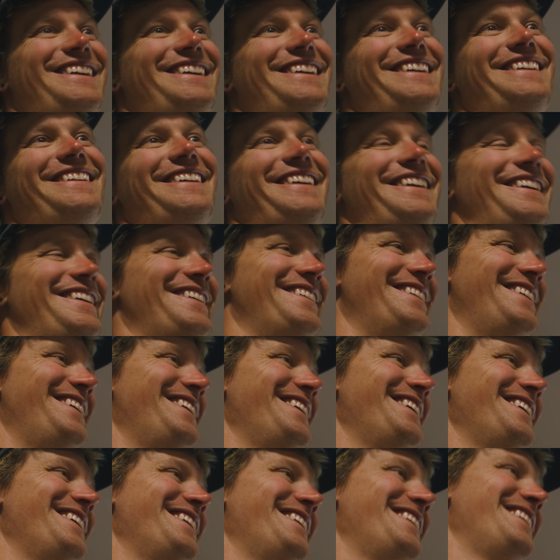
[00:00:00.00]
You know,
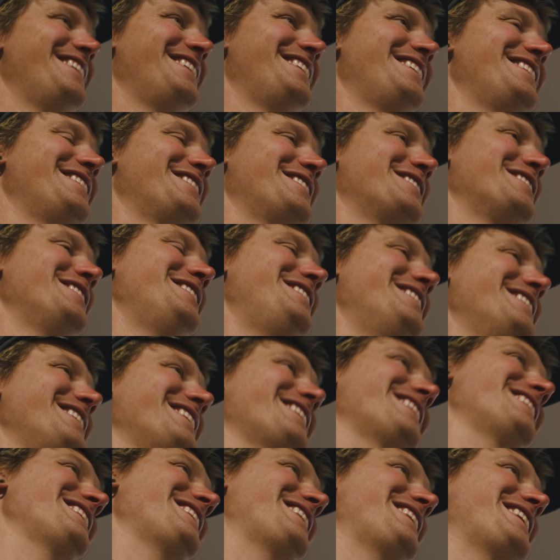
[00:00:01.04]

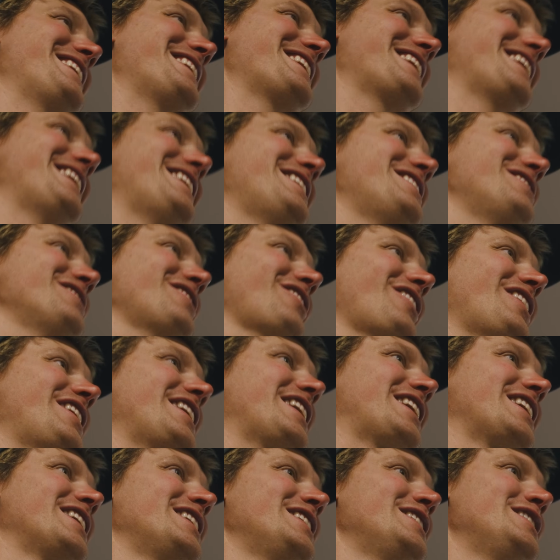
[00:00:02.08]
hang out.
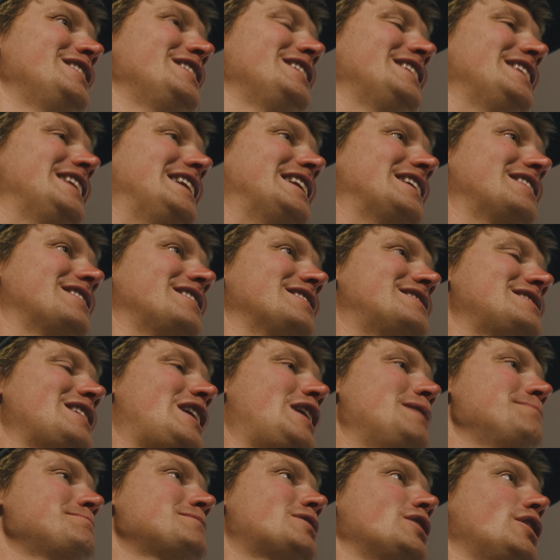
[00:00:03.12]
Like the
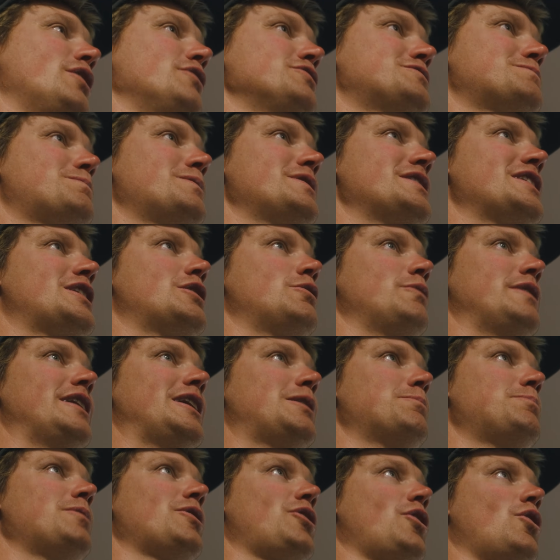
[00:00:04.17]
time goes pretty
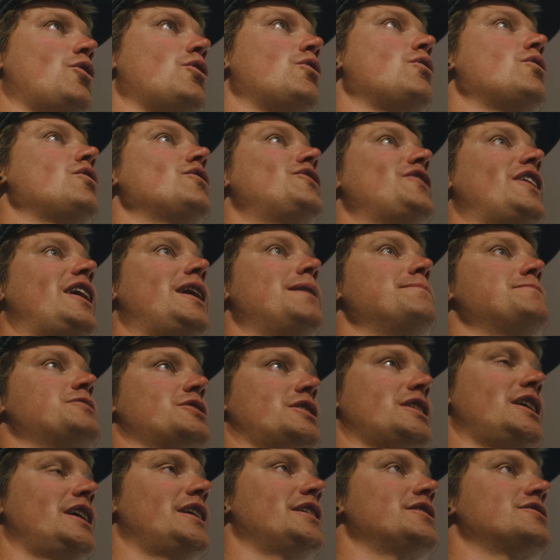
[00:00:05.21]
quick, but the whole time
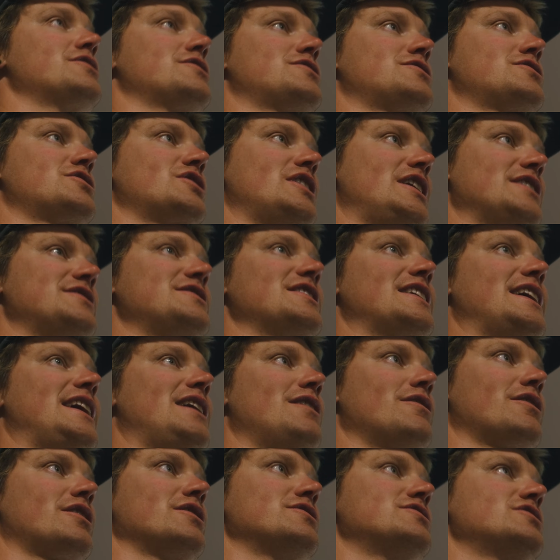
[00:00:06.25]
you're kind of just stressing
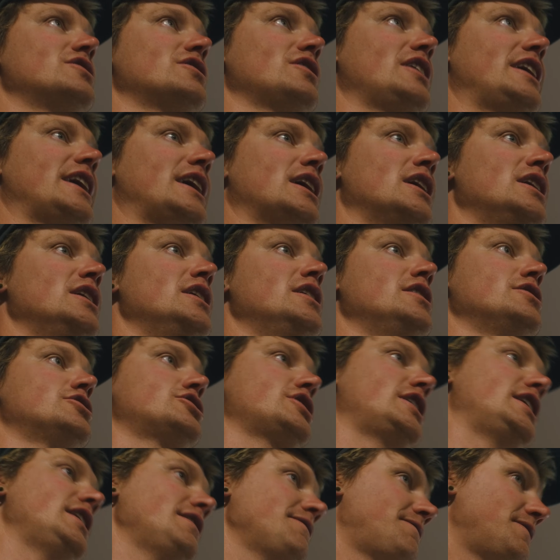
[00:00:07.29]
out because you're like
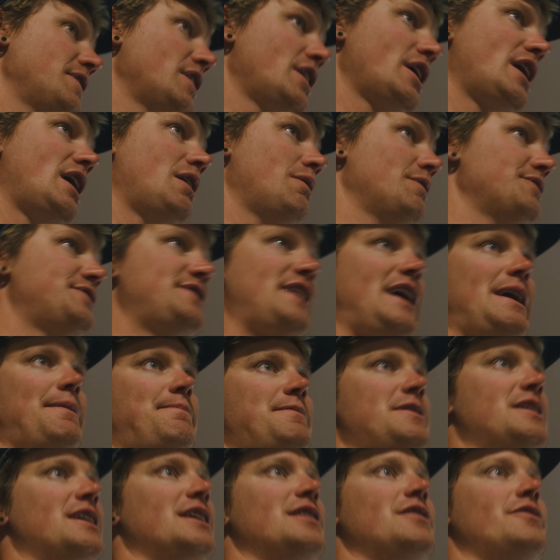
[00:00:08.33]
trying to figure out what's
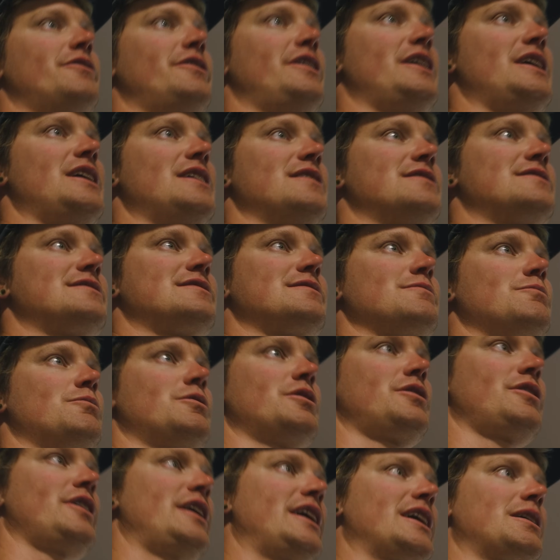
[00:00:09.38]
happening in the race
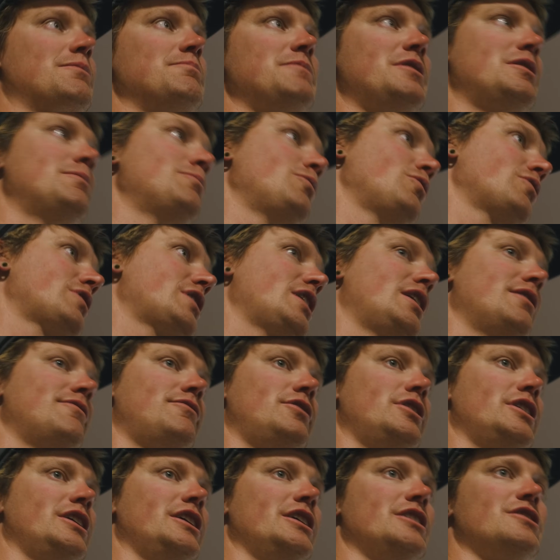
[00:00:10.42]
with like minimal
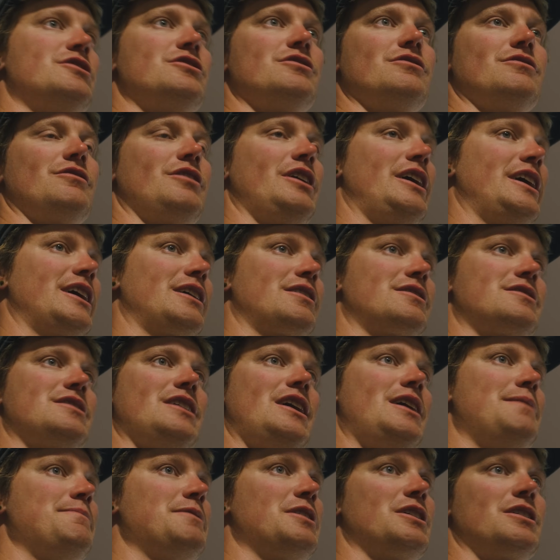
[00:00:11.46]
coverage, like
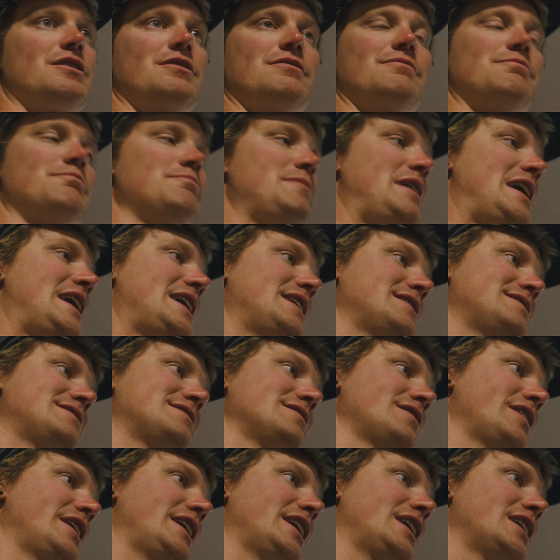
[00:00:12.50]
timing
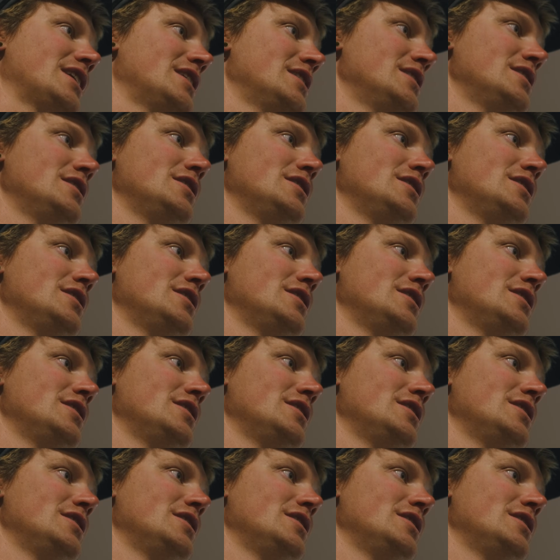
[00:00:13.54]
mats, and like